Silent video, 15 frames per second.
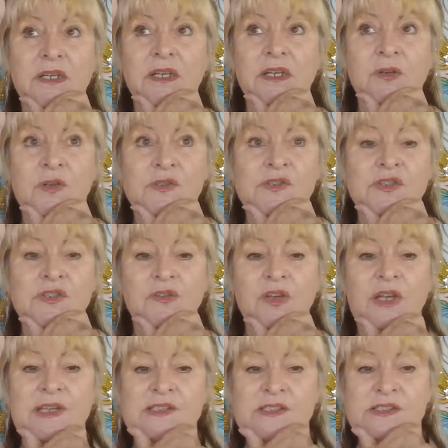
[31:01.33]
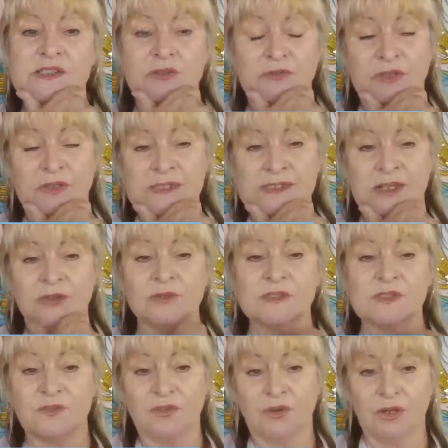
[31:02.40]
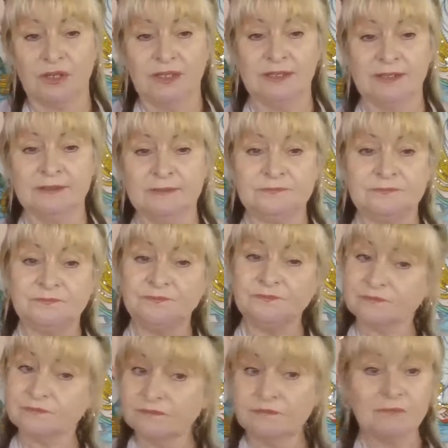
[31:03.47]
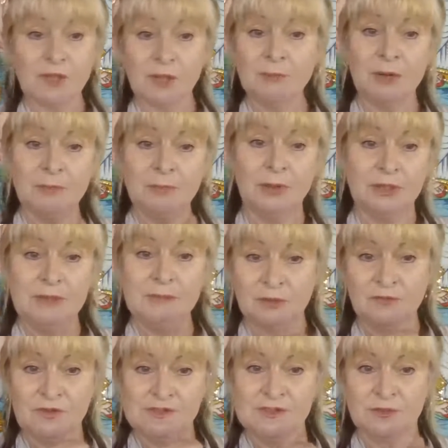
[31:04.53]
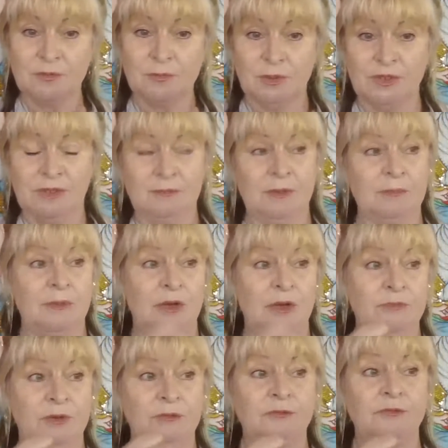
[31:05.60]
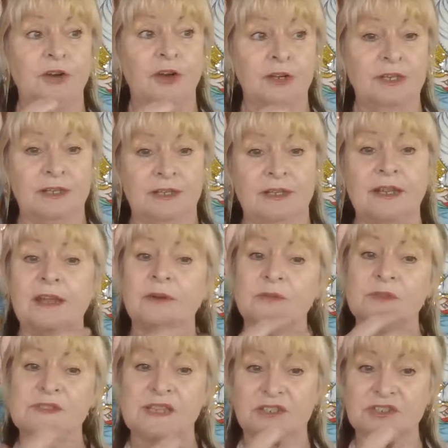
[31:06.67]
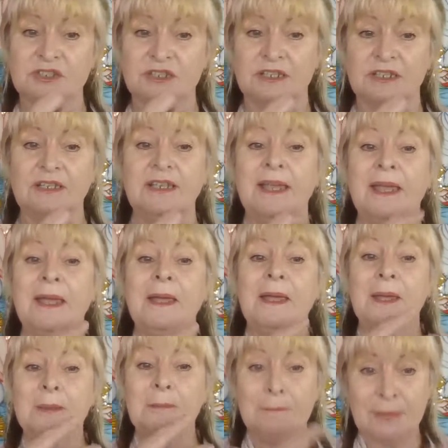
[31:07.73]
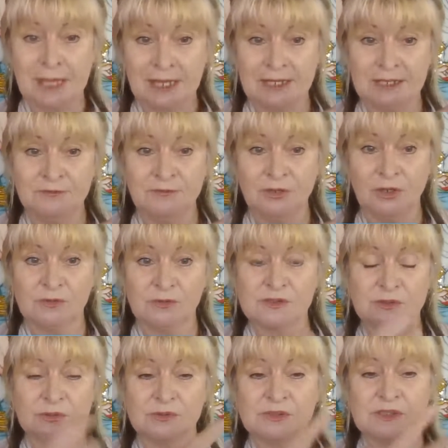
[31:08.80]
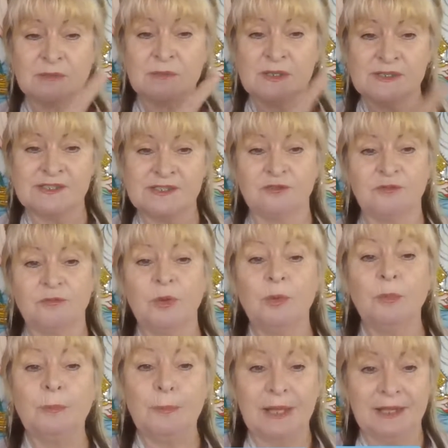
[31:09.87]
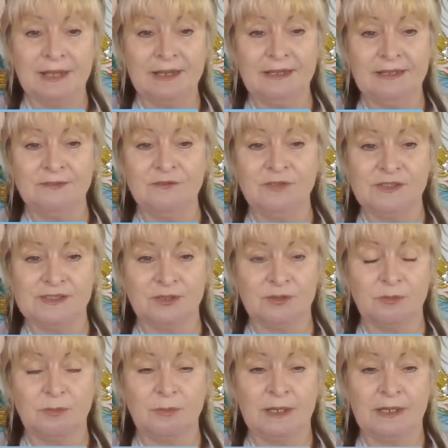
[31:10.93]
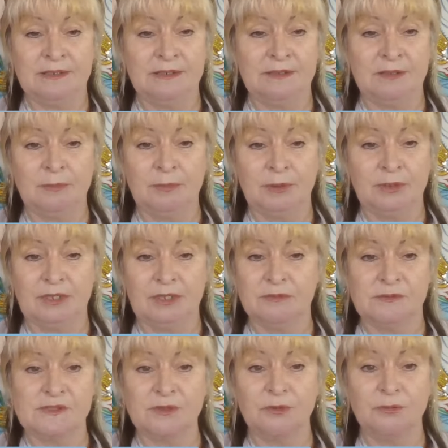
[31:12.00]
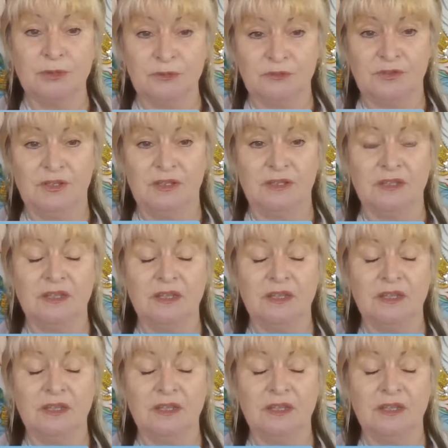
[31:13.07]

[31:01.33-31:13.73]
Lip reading: and crossed over, I had to surrender. I was fighting it. My body, my physical body and my mind were fighting it, and it was actually painful. I was causing myself more pain, physical pain in the body. It was horrific.